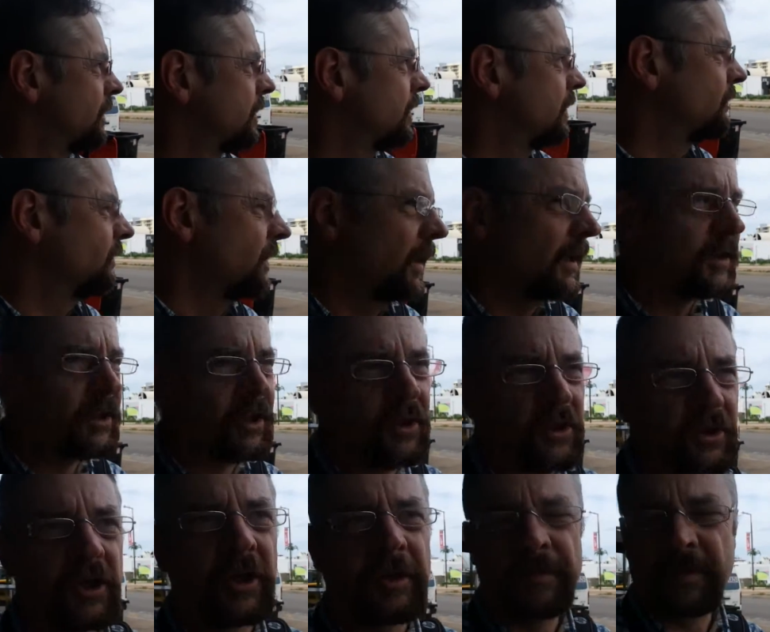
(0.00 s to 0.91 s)
the
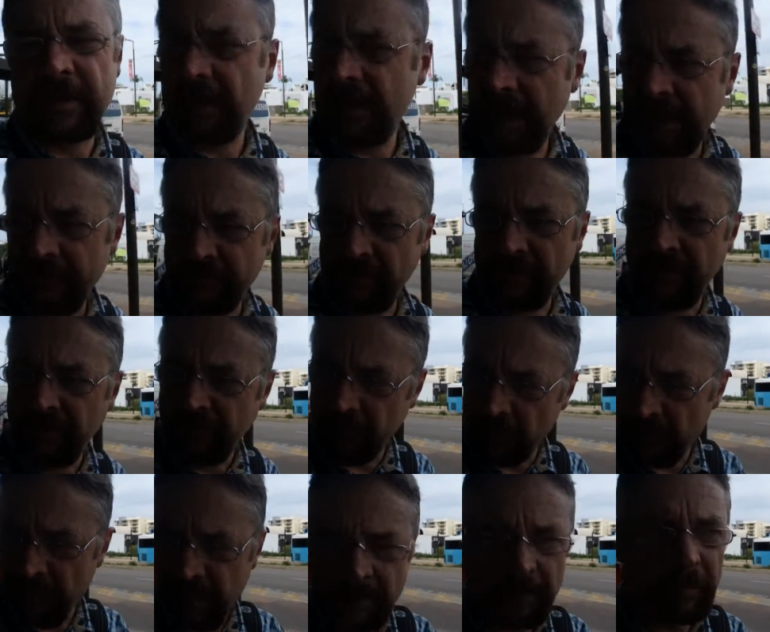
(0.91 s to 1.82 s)
relationships they have with
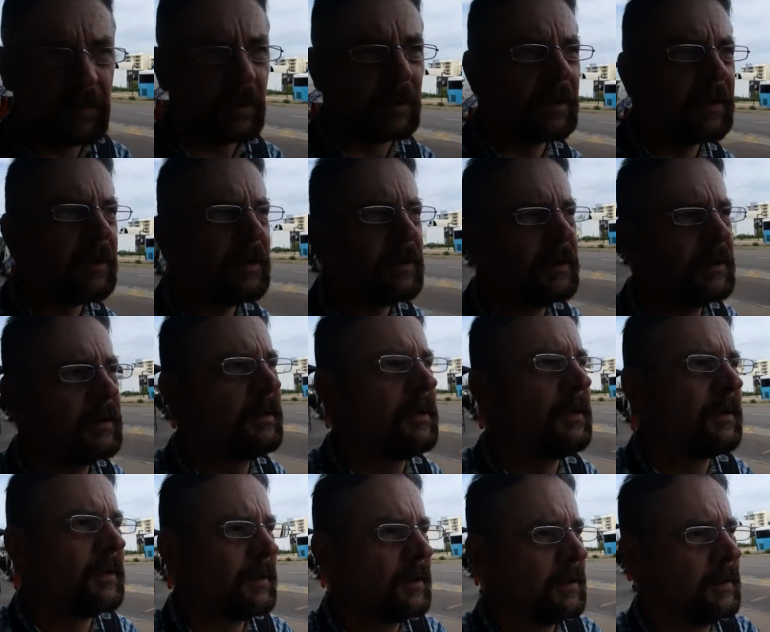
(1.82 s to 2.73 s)
other people,
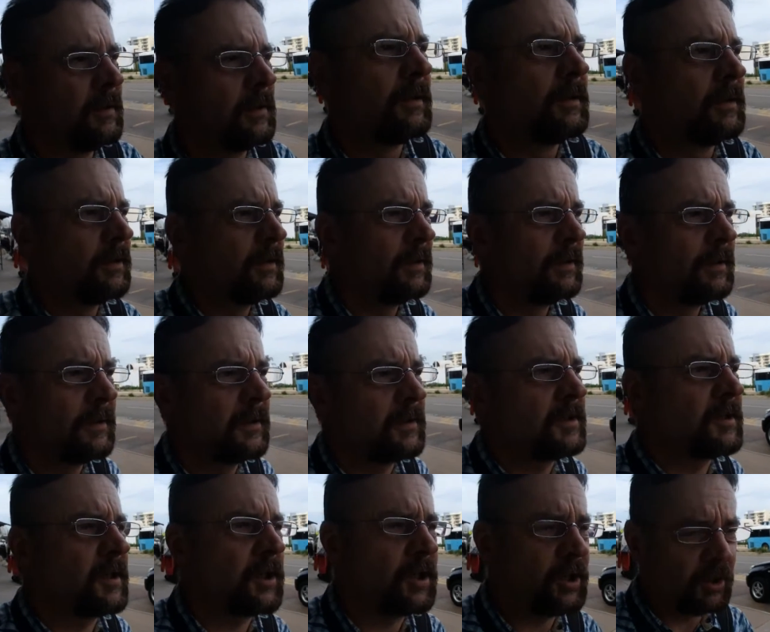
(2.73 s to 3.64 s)
the
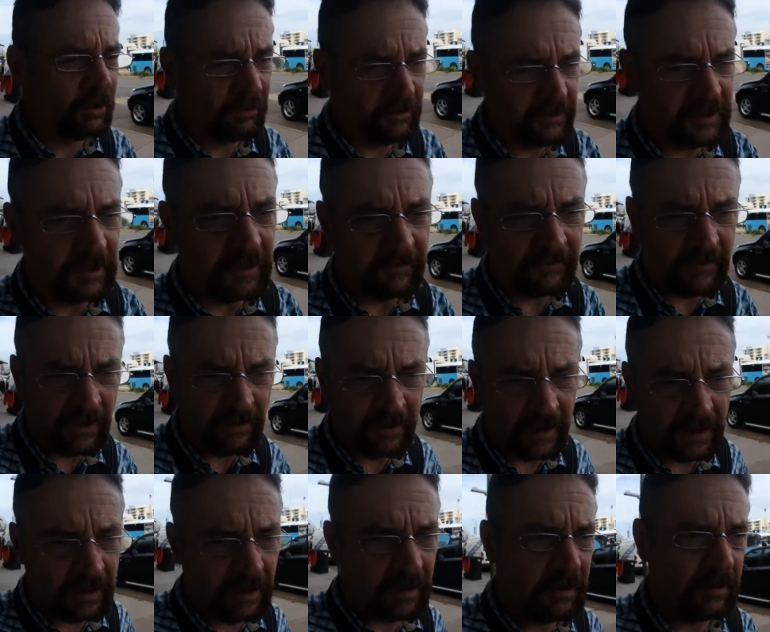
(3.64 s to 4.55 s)
security of their
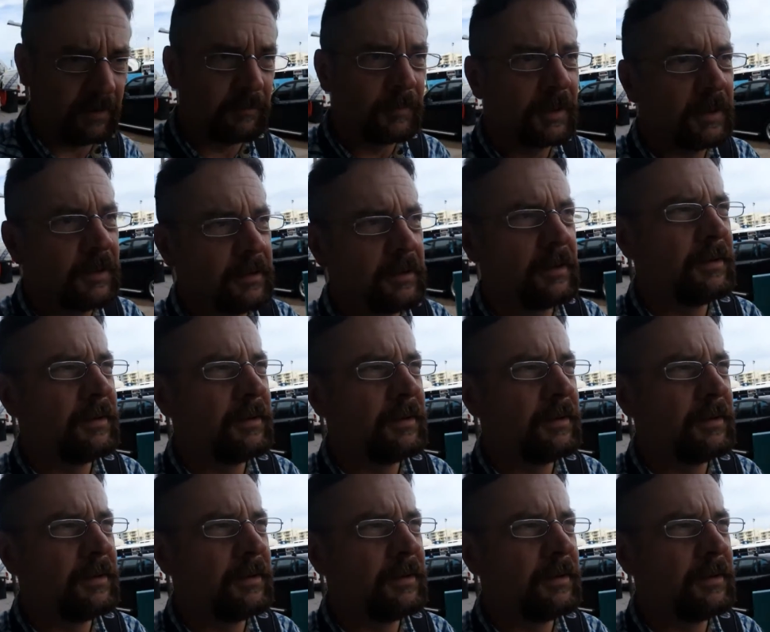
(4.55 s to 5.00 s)
income,